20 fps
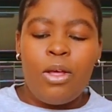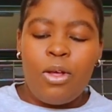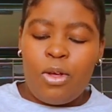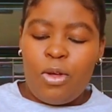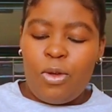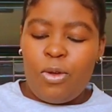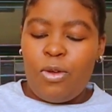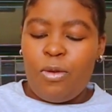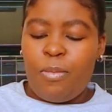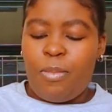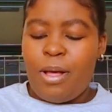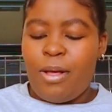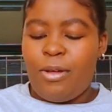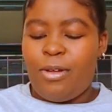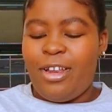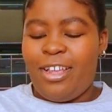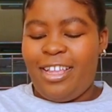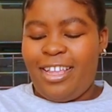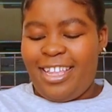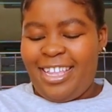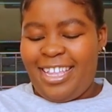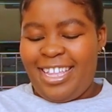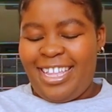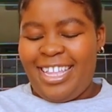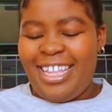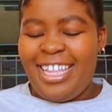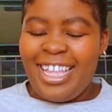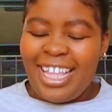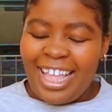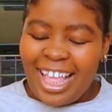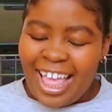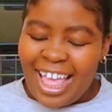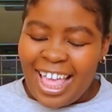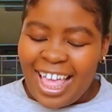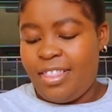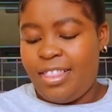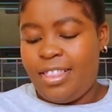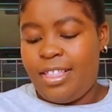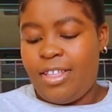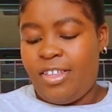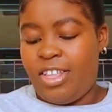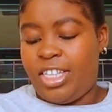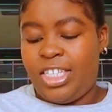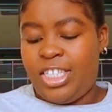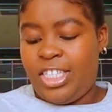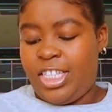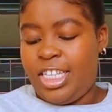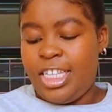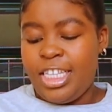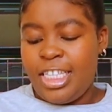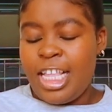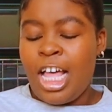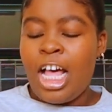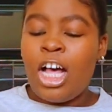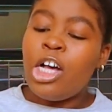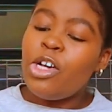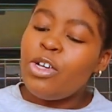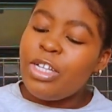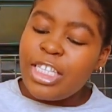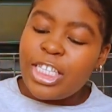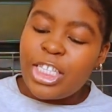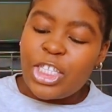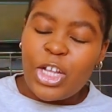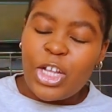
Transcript: Cocoa powder. Is this how it's